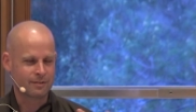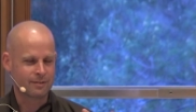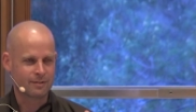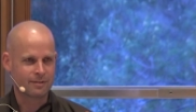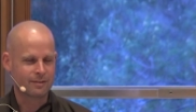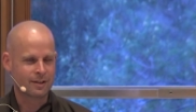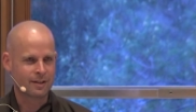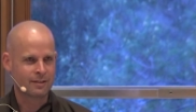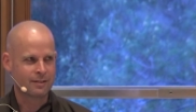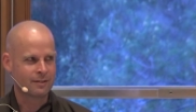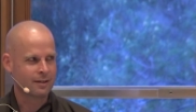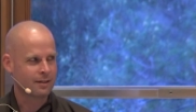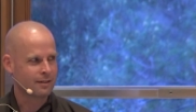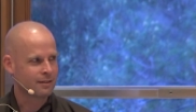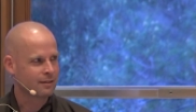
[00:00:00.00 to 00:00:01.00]

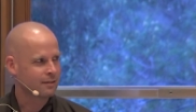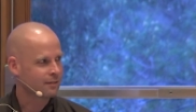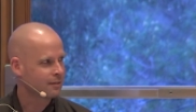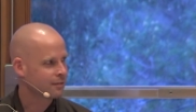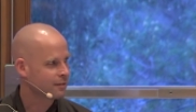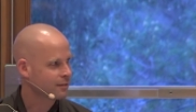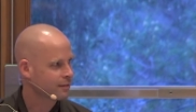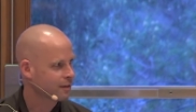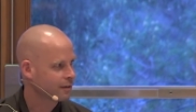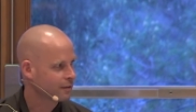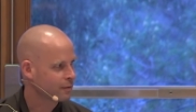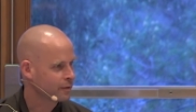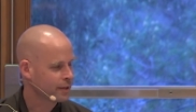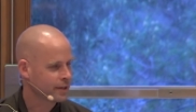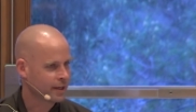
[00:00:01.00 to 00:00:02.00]
they just are
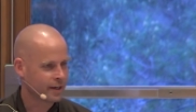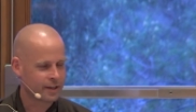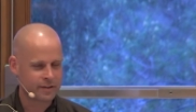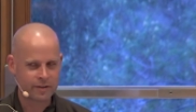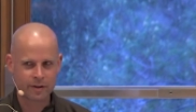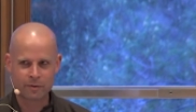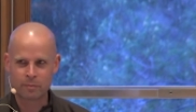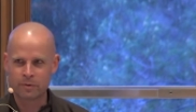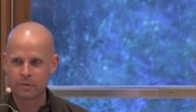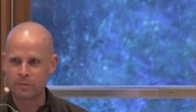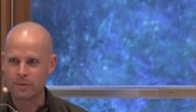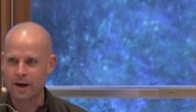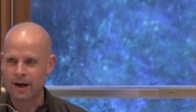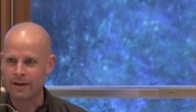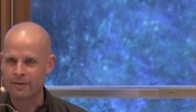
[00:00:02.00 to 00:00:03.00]
looking at each other with new
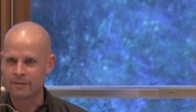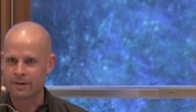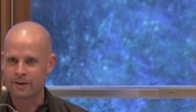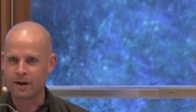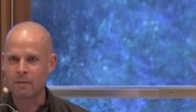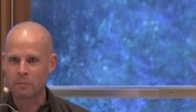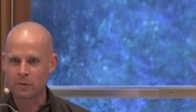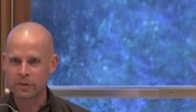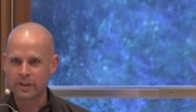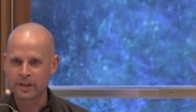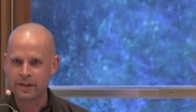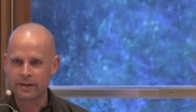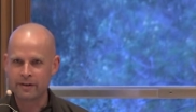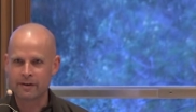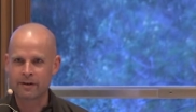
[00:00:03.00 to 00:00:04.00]
eyes, like, I'm really
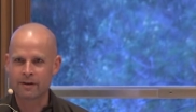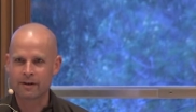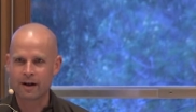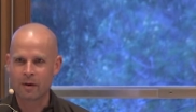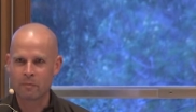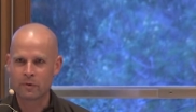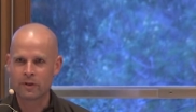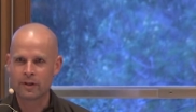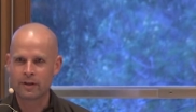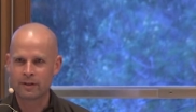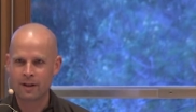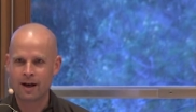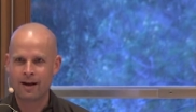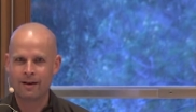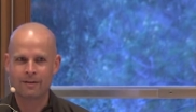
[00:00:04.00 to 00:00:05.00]
here, I'm really
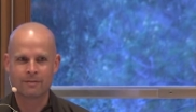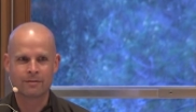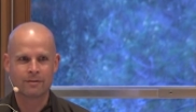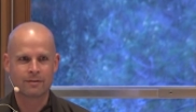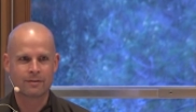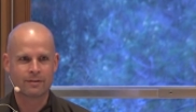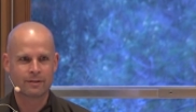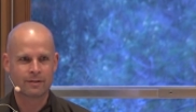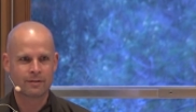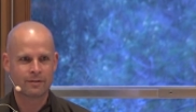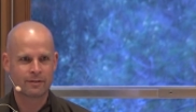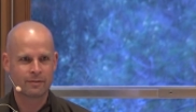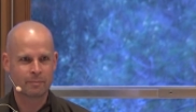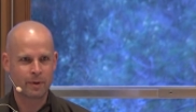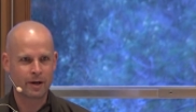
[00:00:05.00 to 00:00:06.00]
alive, there's
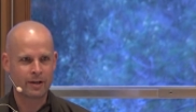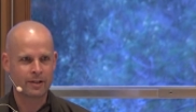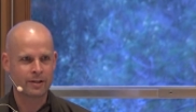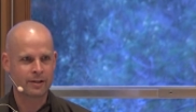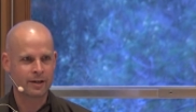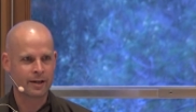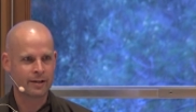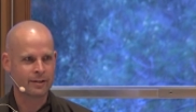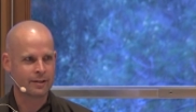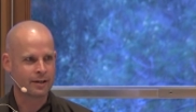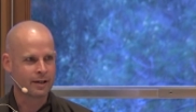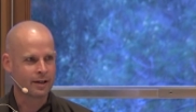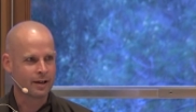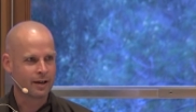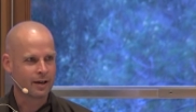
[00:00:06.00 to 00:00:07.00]
this body, and
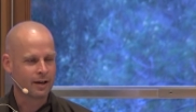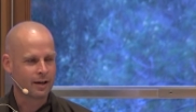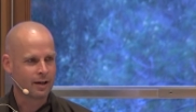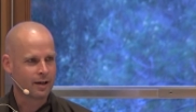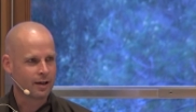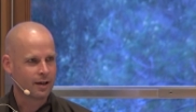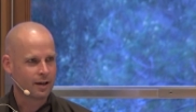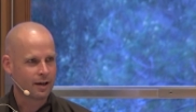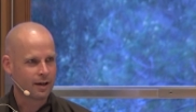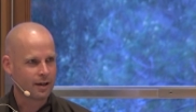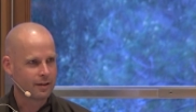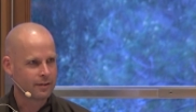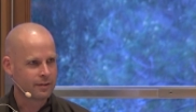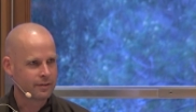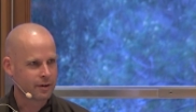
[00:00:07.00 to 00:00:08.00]

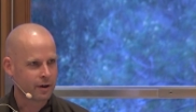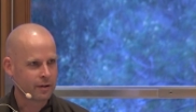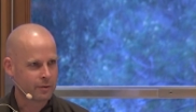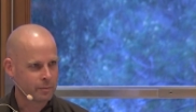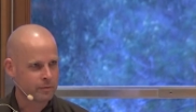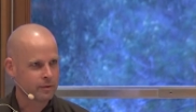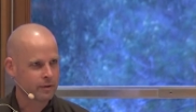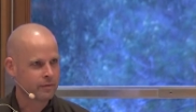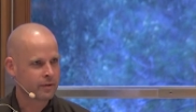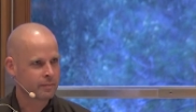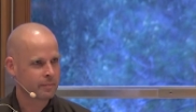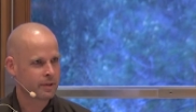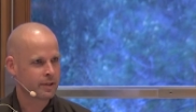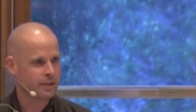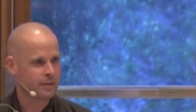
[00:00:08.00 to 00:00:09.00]
these are other living
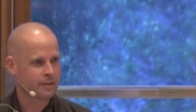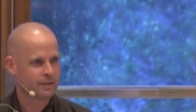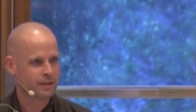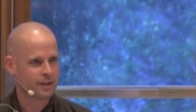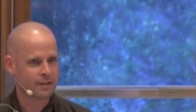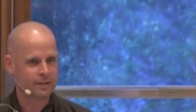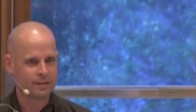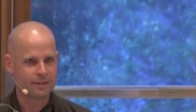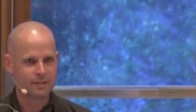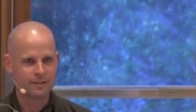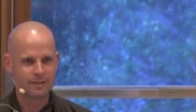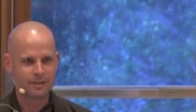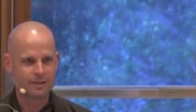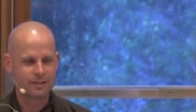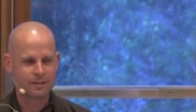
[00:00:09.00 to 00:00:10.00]
beings, and
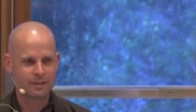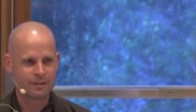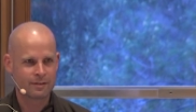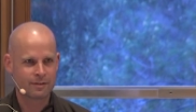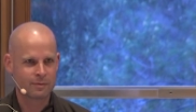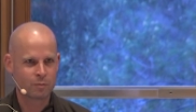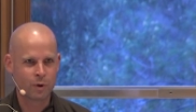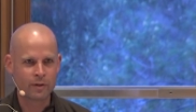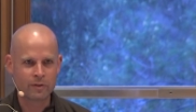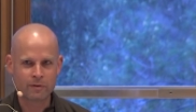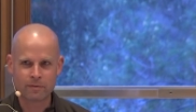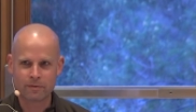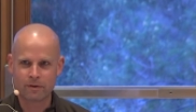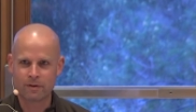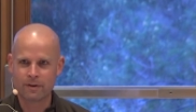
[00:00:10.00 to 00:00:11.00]
this is
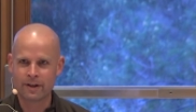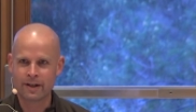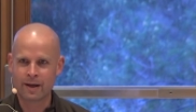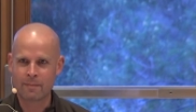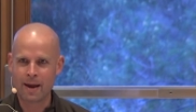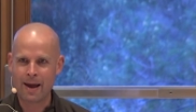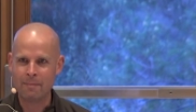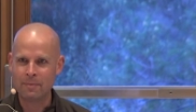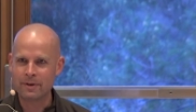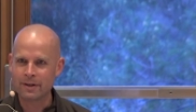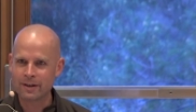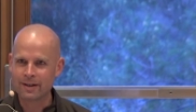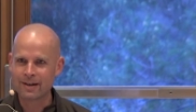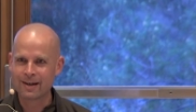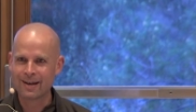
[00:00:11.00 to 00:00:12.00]
wonderful, and I'm happy.
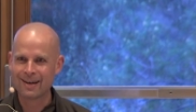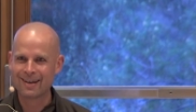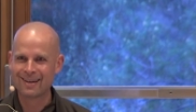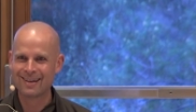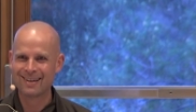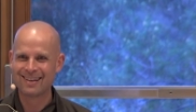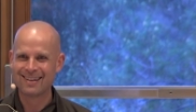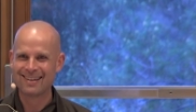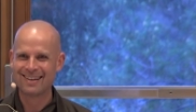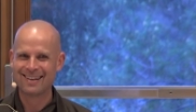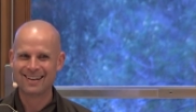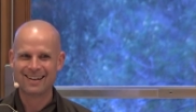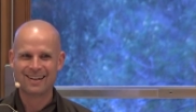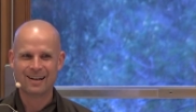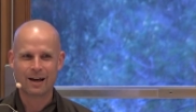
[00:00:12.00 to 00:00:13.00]

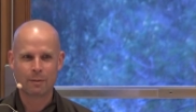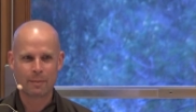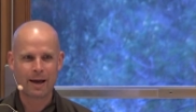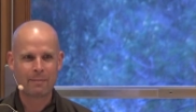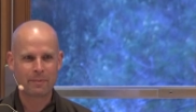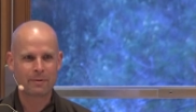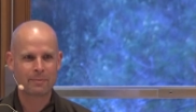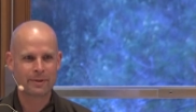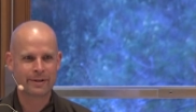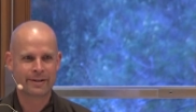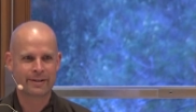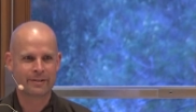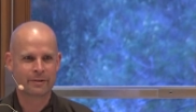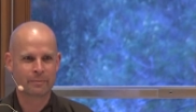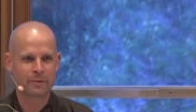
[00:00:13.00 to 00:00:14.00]
I'm happy being
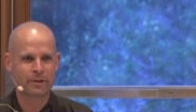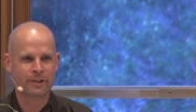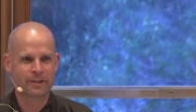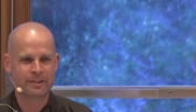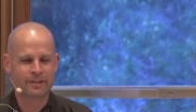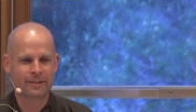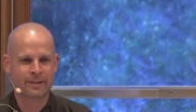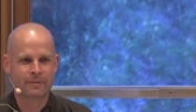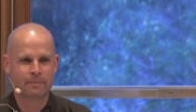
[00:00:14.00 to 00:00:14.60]
in community.